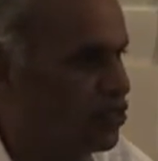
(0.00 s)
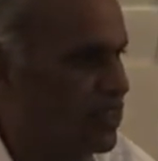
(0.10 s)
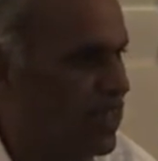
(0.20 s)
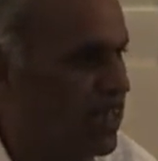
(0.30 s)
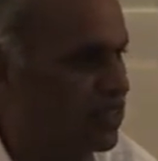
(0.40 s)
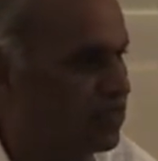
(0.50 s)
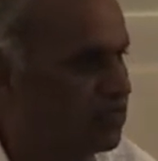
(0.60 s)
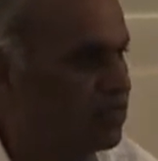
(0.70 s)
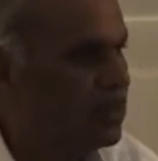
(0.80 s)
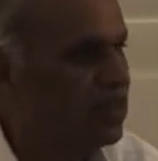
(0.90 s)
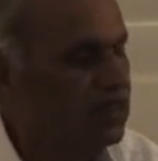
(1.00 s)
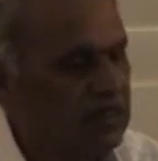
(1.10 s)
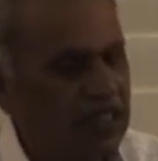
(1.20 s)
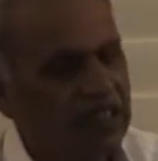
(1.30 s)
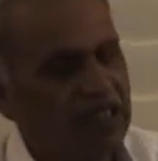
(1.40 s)
years,
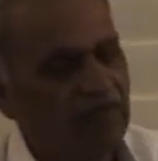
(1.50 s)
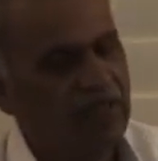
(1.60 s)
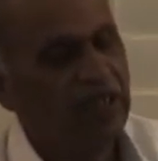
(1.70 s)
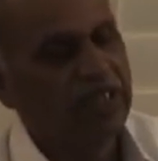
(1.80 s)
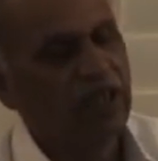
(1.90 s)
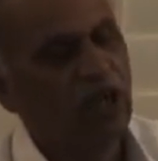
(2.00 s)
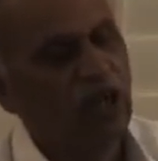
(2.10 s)
such that we can all